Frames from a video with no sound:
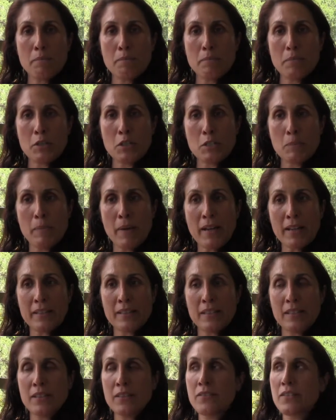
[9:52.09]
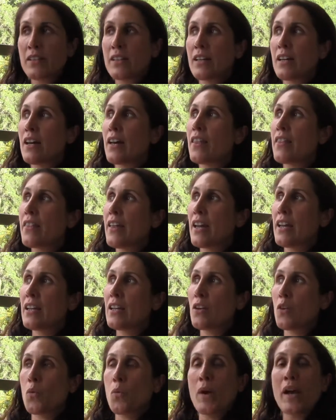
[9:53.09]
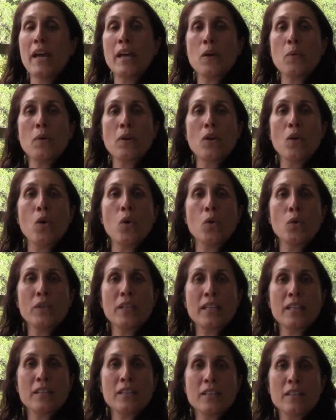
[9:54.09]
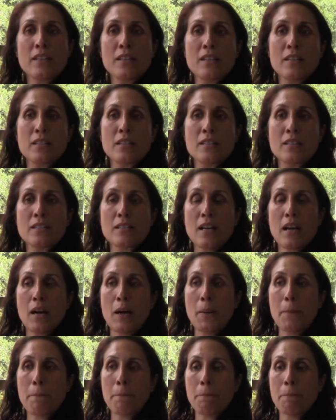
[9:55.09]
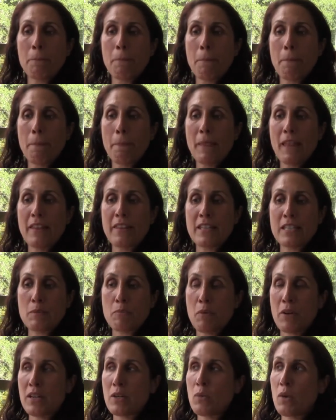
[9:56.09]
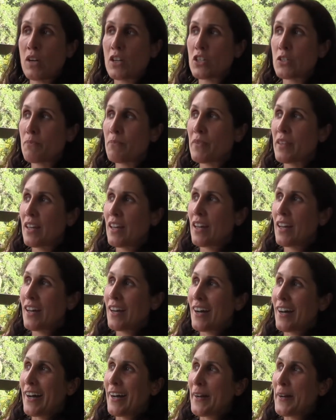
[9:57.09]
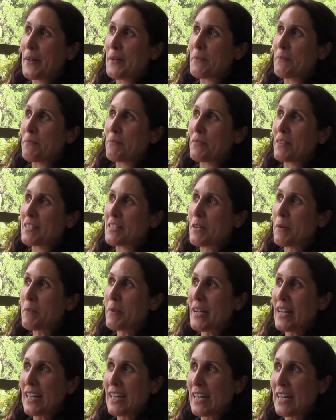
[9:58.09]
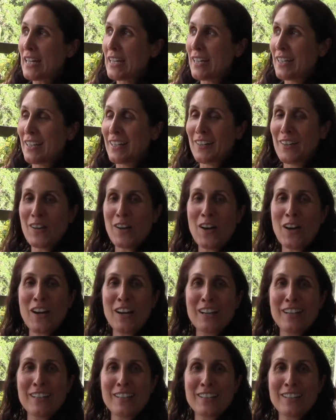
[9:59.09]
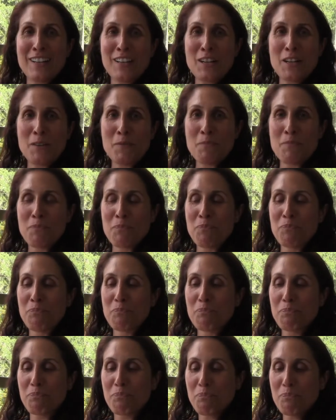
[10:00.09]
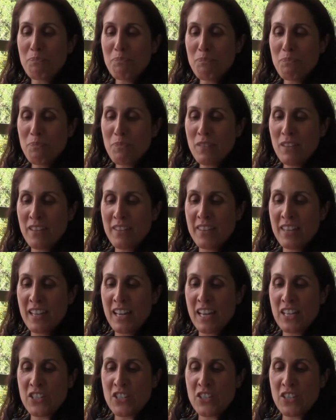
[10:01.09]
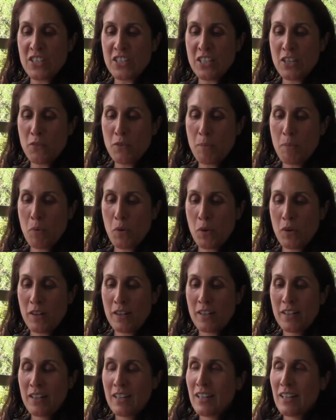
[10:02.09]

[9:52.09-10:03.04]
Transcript: perspective, then in a way we're holding into this brainwash. Somebody on the SGT report